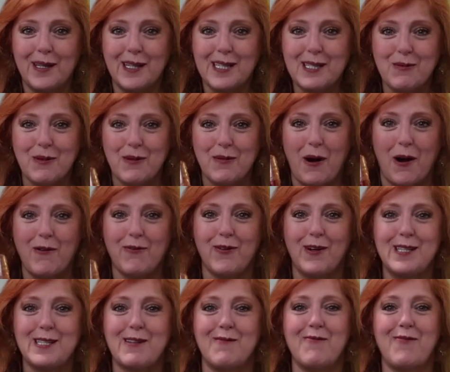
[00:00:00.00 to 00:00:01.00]
sharing this with
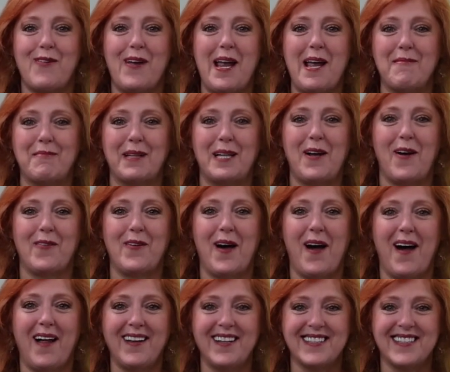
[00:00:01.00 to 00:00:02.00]
our friends and
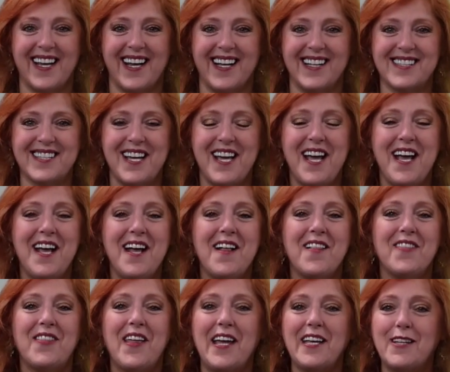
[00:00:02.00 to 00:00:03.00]
family on the holidays.
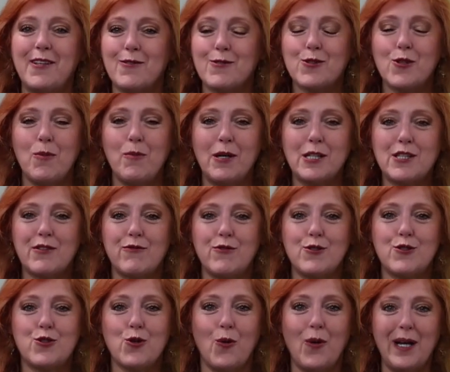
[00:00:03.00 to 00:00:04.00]
Thank you so
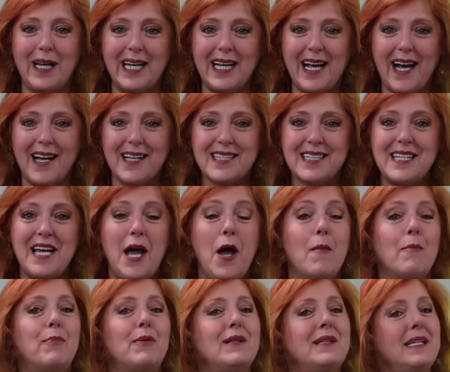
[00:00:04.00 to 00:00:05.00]
much for joining
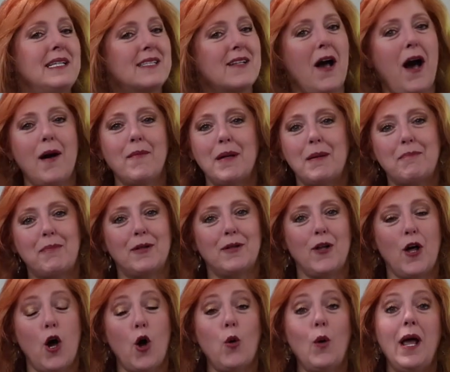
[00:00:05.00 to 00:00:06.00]
us. Please
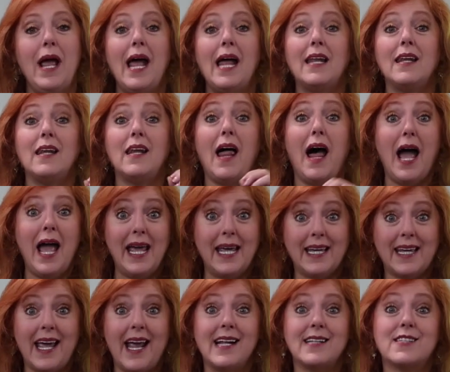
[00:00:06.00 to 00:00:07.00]
comment below,
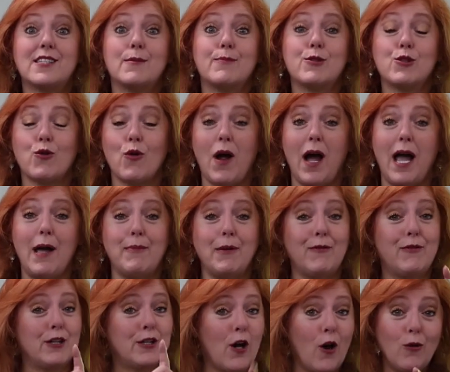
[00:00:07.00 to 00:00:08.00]
like, and
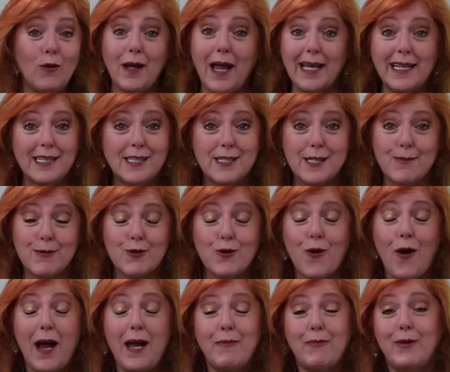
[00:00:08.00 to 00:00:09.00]
subscribe. If you don't like and
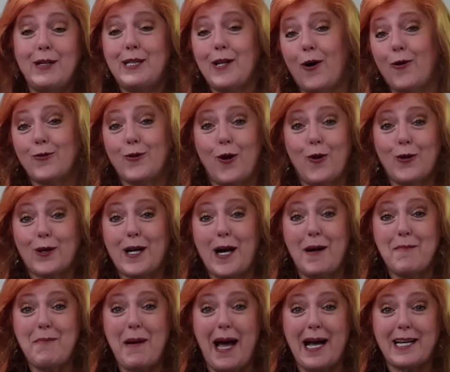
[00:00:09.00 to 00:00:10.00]
subscribe, we don't
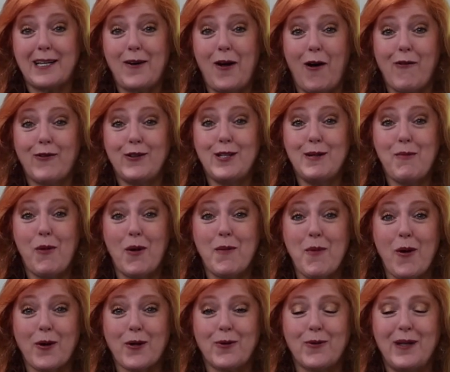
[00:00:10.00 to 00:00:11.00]
know to come back and offer
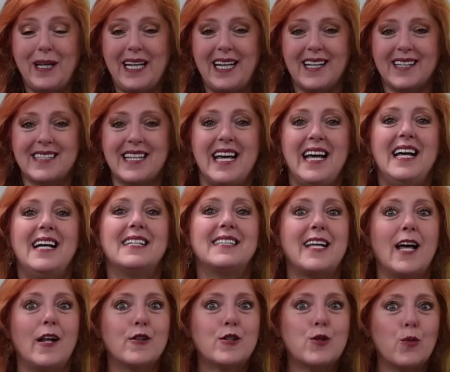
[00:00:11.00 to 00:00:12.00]
you more margaritas.
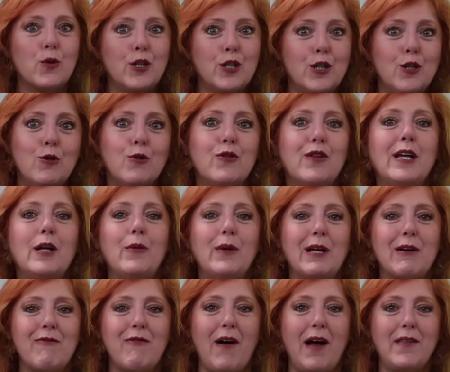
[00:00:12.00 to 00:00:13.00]
Tell us where you
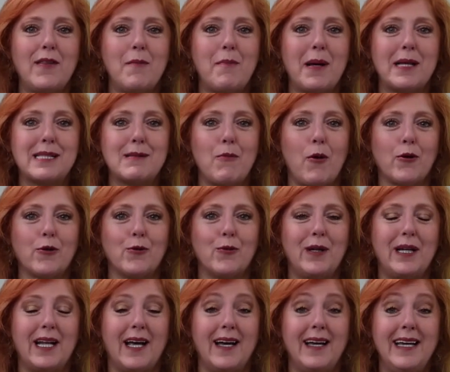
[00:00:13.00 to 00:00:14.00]
think we can find the best
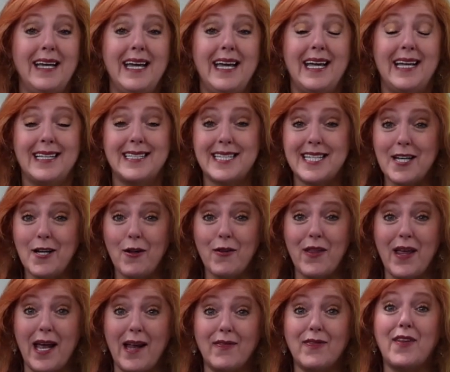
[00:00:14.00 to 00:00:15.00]
margarita.
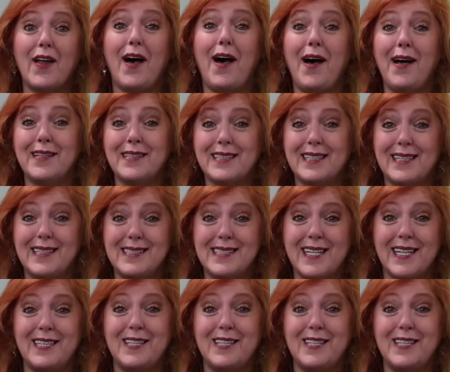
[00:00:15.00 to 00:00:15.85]
Until then, the hunt